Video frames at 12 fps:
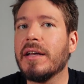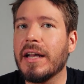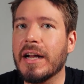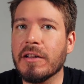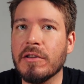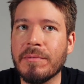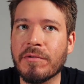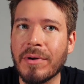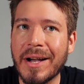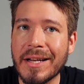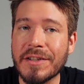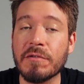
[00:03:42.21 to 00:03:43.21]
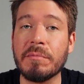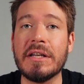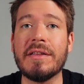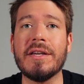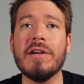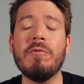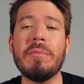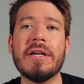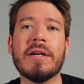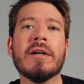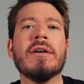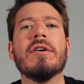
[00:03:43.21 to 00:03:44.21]
Heirloom varieties from
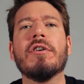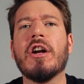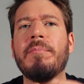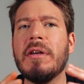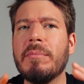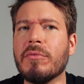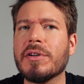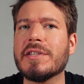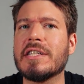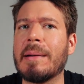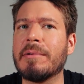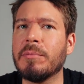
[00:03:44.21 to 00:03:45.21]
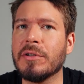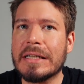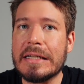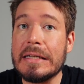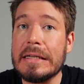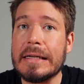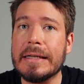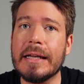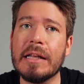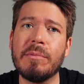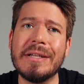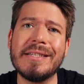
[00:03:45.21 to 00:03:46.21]
Ethiopia are a bit more susceptible to heat,
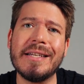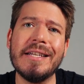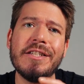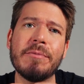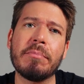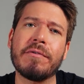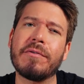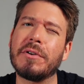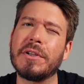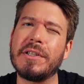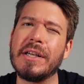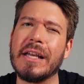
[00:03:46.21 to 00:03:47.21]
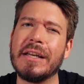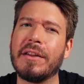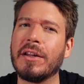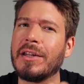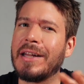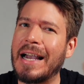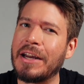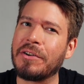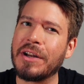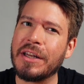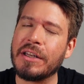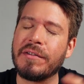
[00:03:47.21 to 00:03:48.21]
and we tend to prefer sticking to the lighter
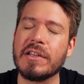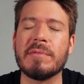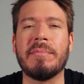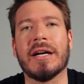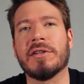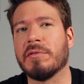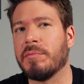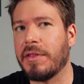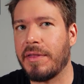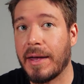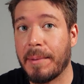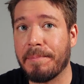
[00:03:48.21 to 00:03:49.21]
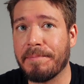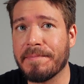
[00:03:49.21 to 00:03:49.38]
end of the spectrum with them.